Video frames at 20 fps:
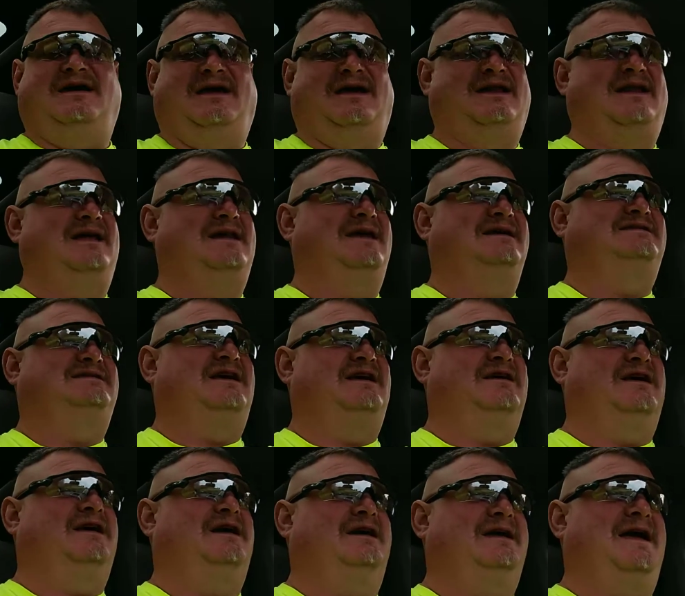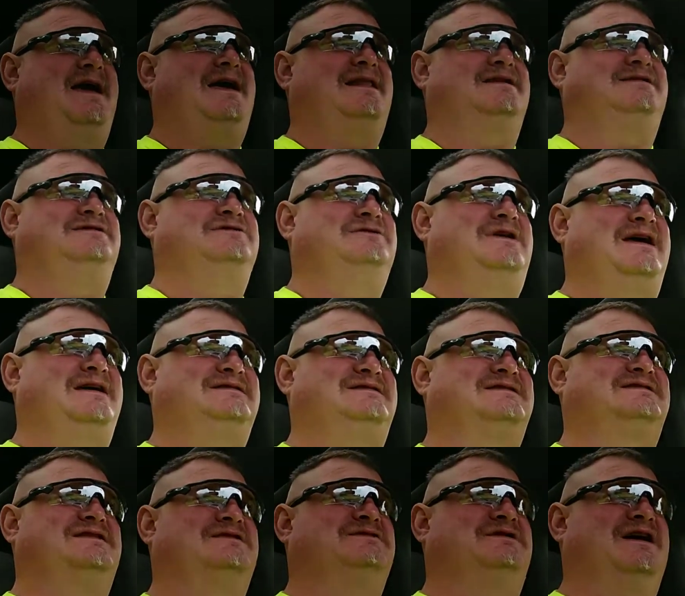and then they said, oh yeah, the suitcase is
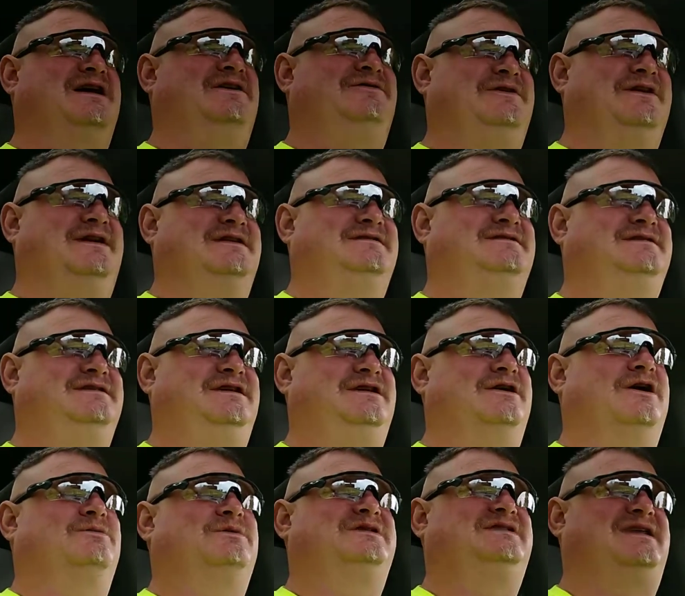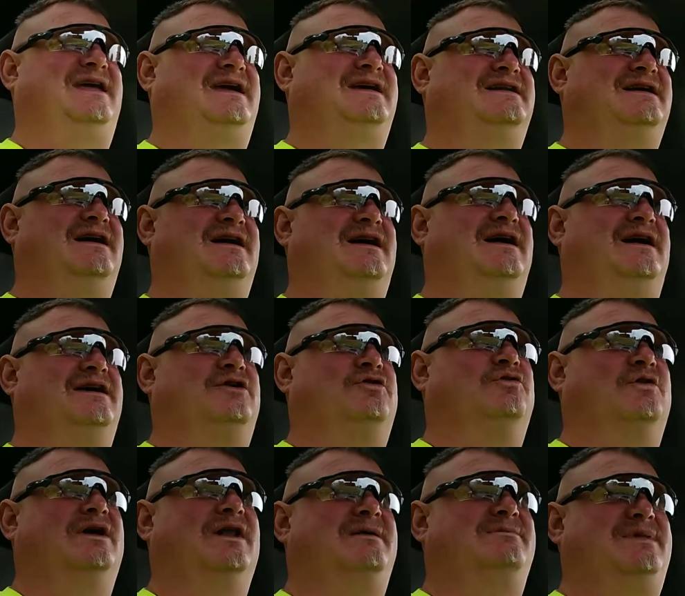so tough it can withstand a
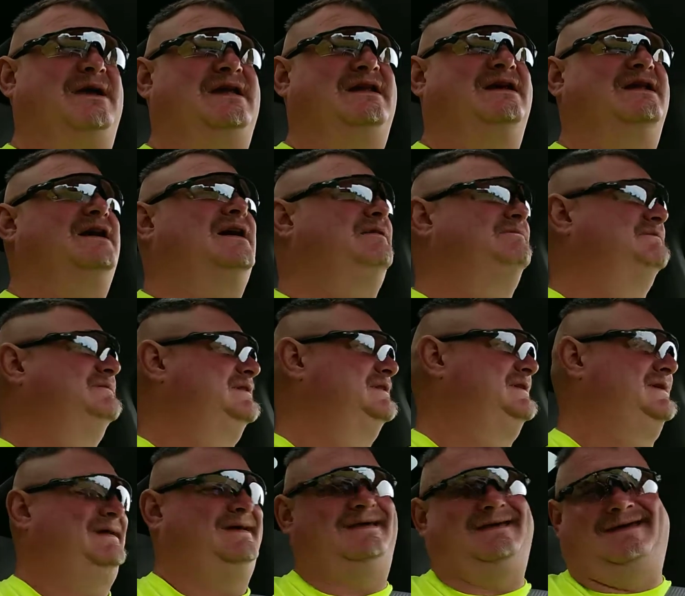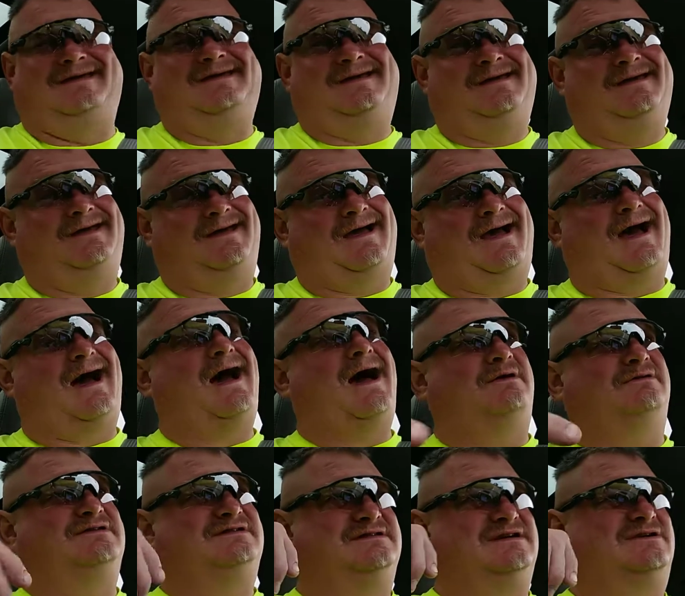gorilla beating it up. I
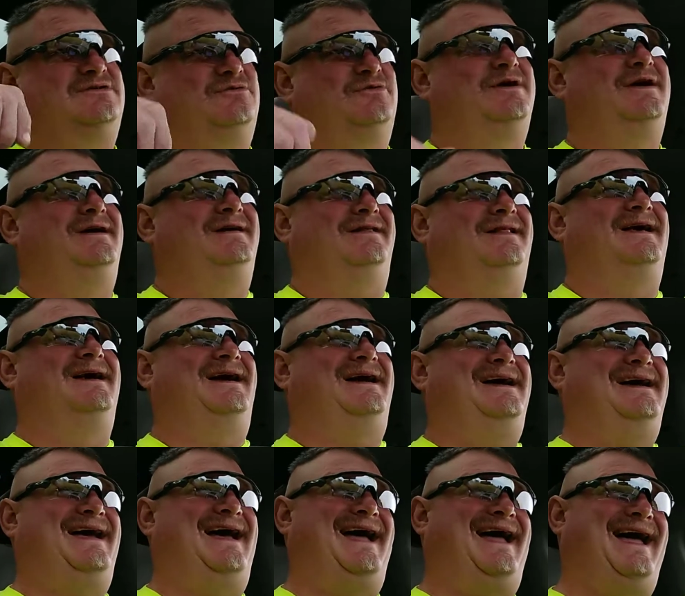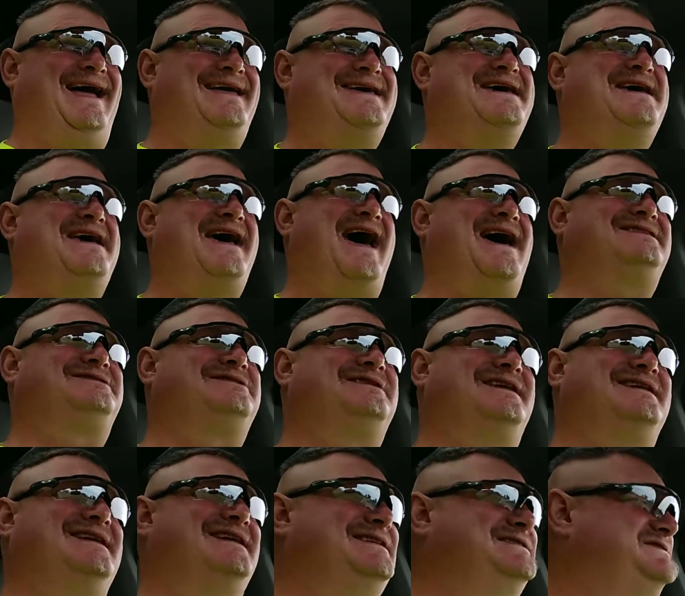was the gorilla. That's what I
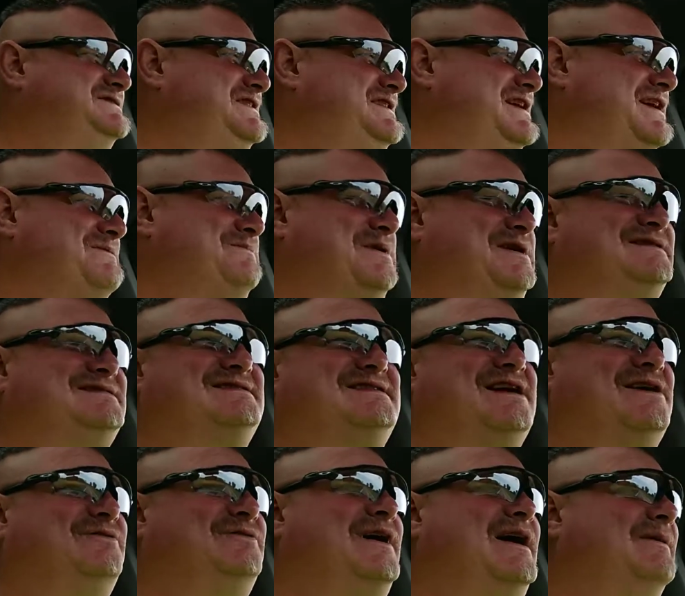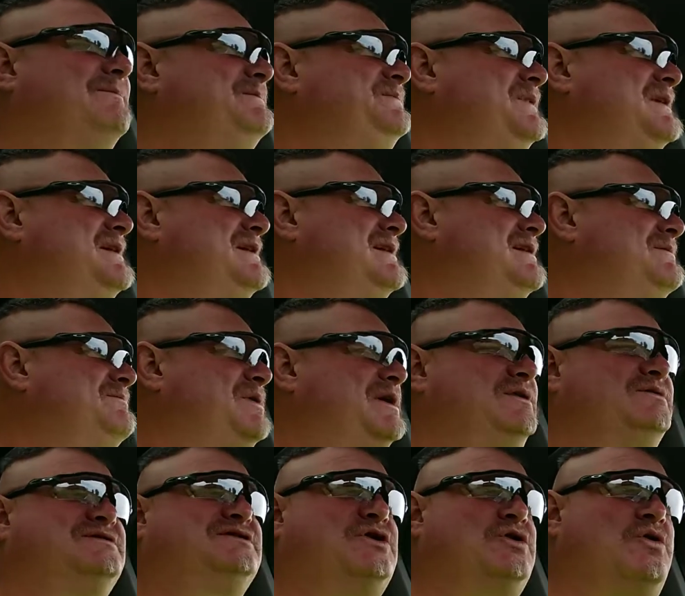did at Genie. I beat stuff up, but it
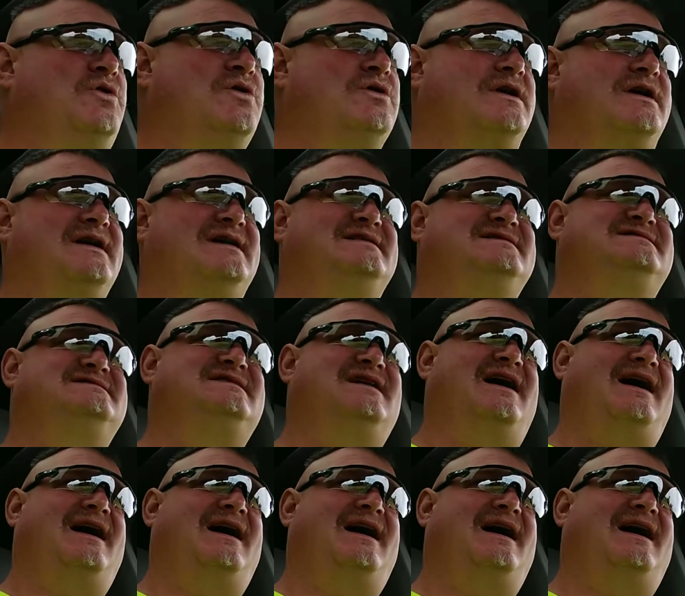was cool because